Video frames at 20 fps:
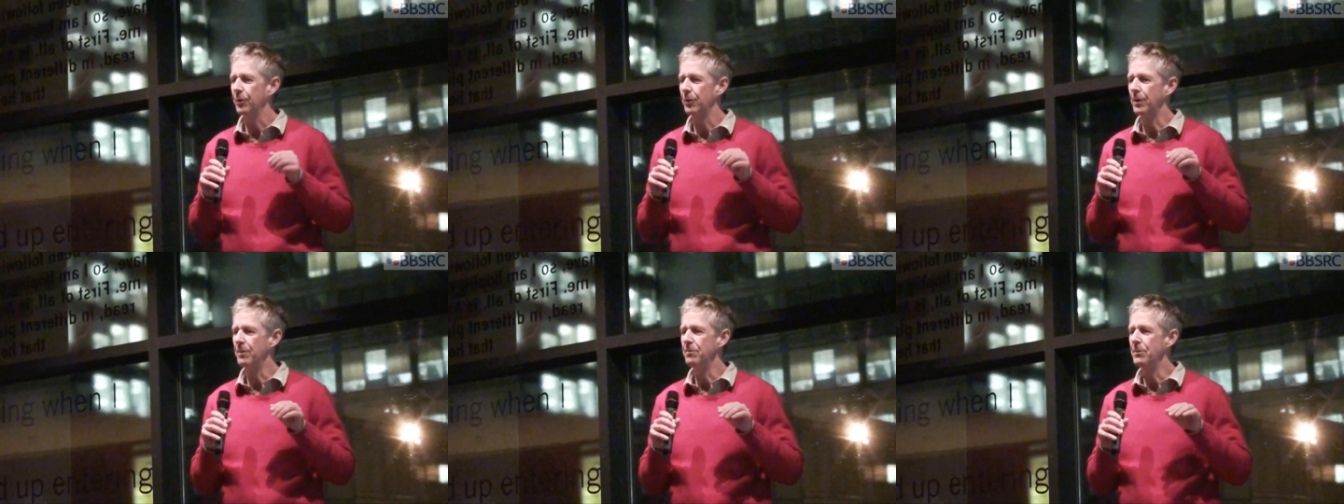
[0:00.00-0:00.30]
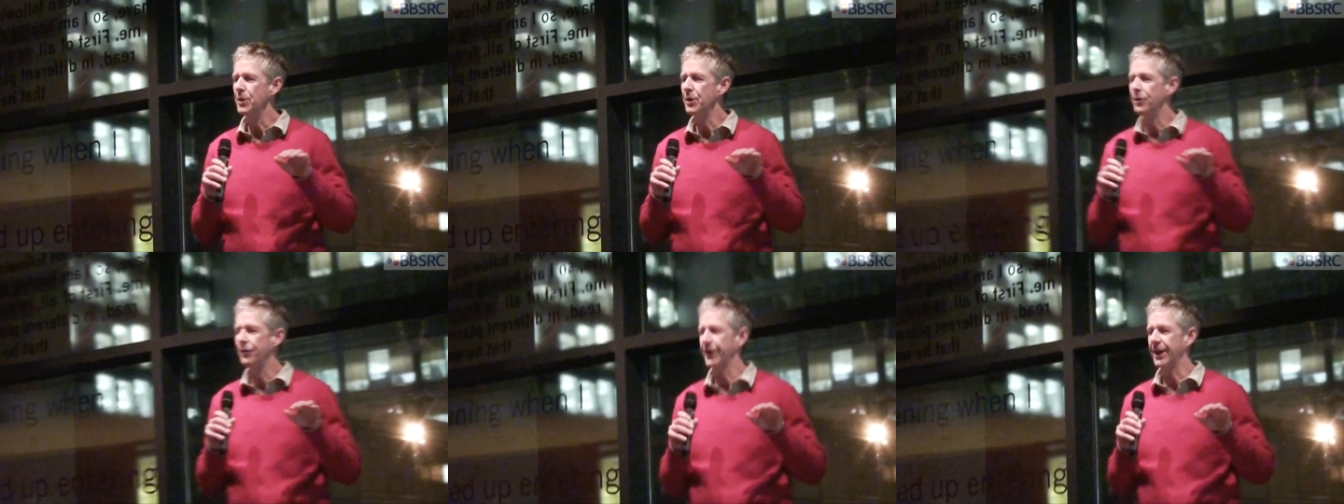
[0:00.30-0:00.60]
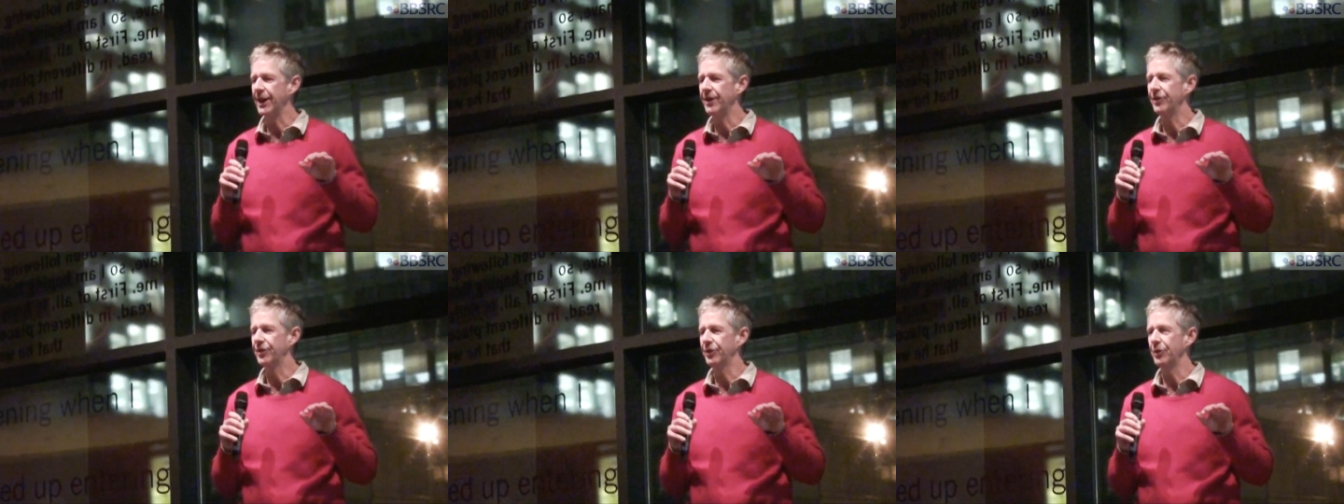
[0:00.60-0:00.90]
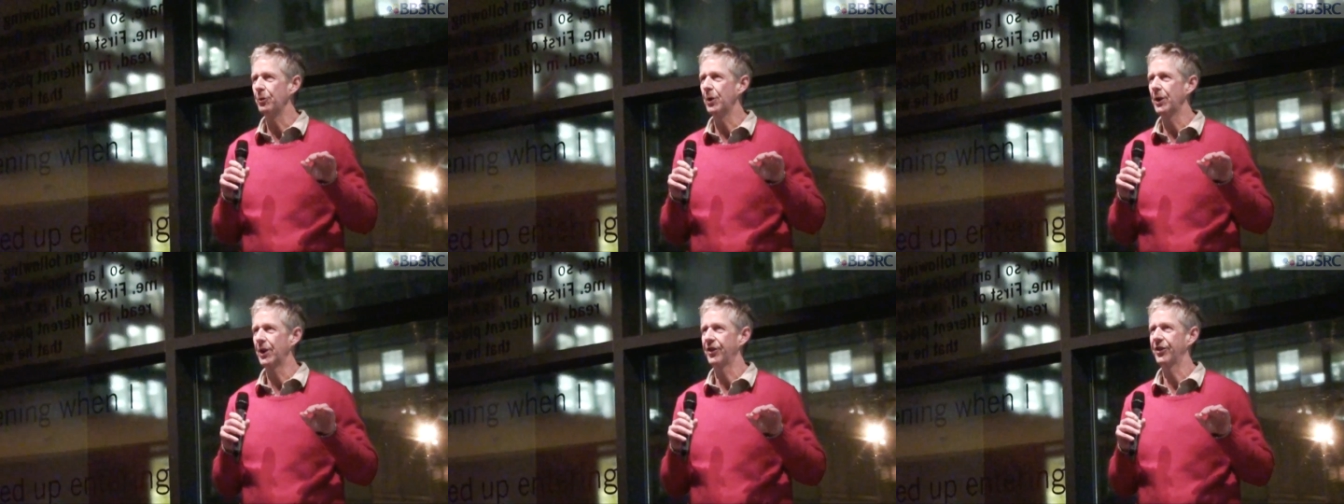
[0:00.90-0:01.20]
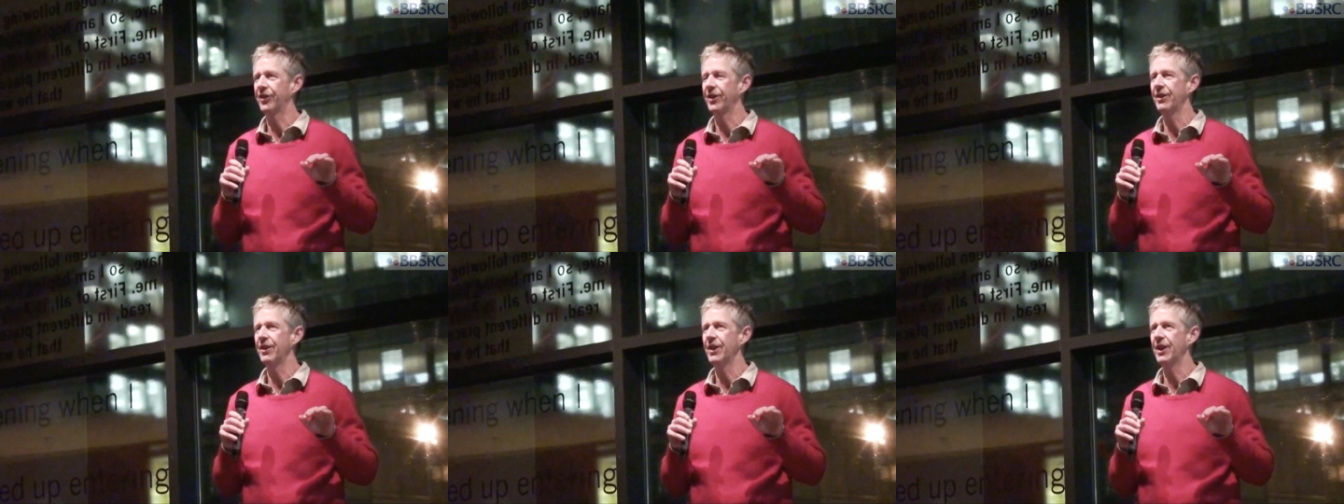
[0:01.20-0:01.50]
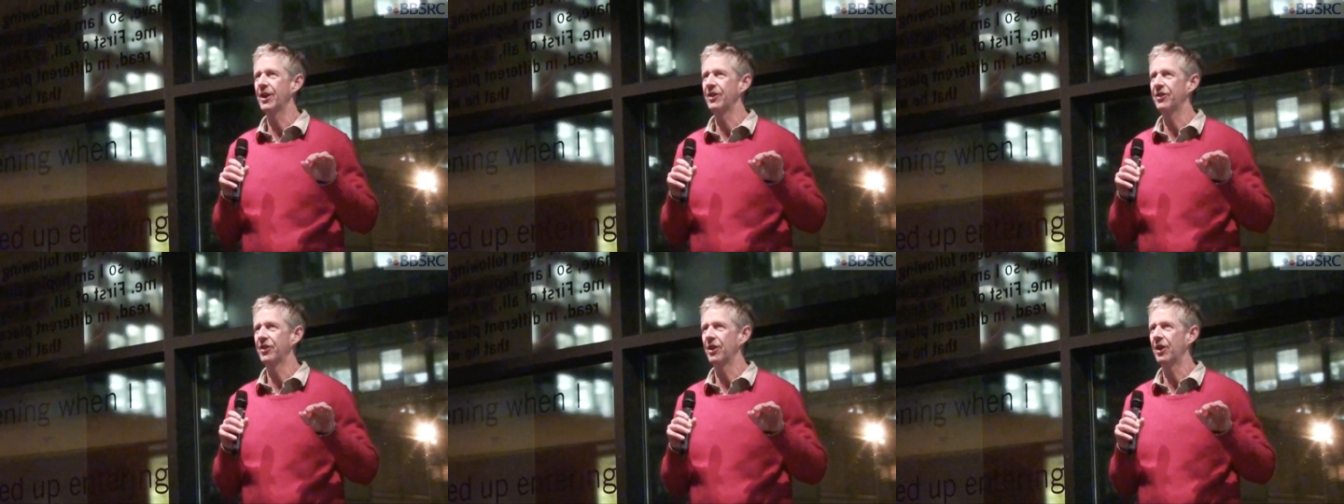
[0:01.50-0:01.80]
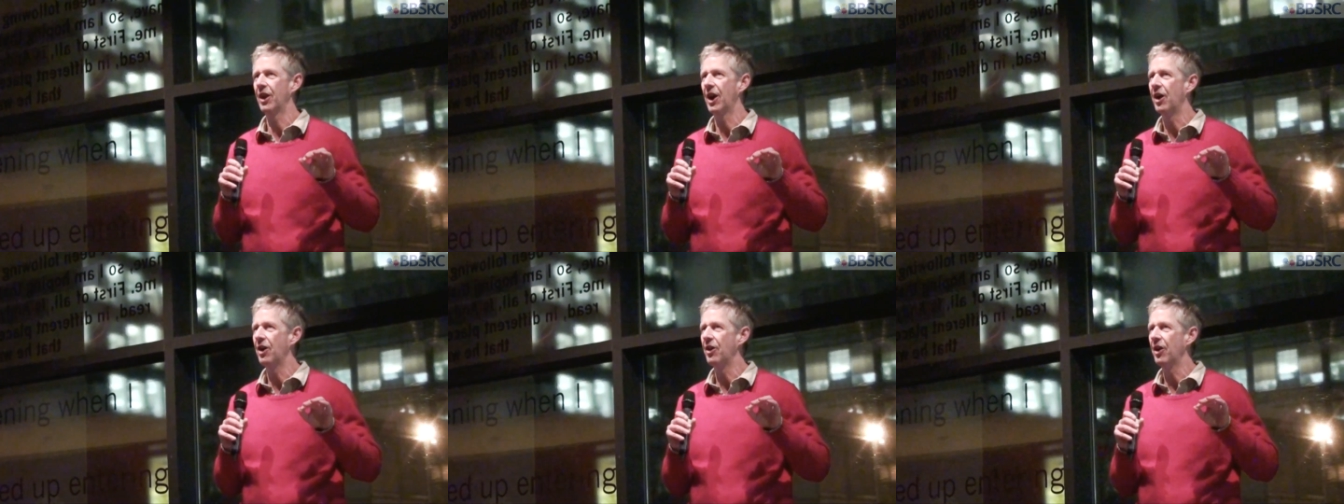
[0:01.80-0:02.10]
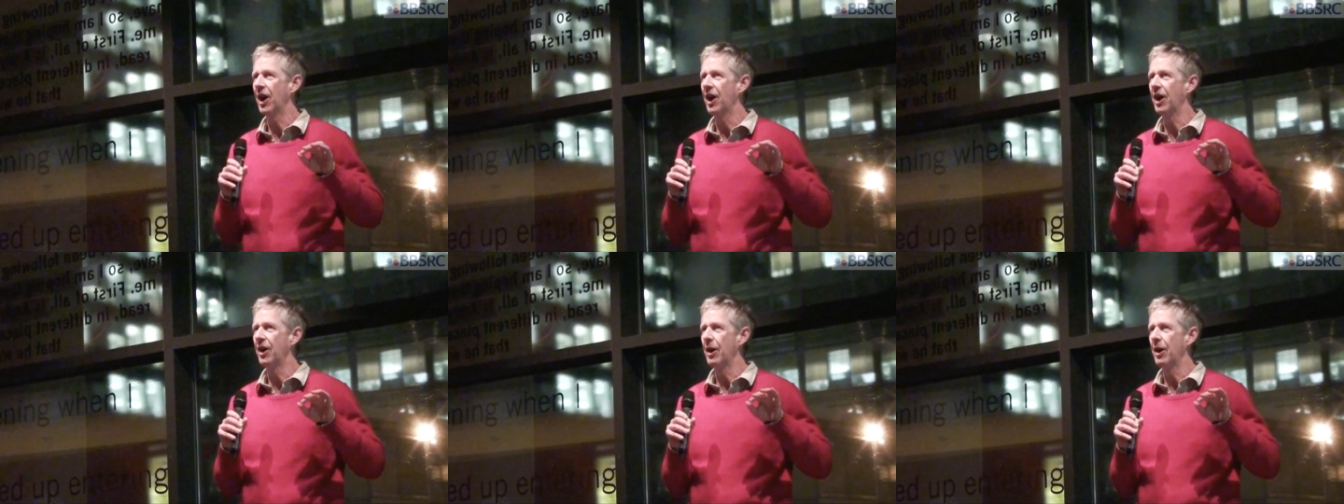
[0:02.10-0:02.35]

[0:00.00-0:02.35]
we're moving into what I see as a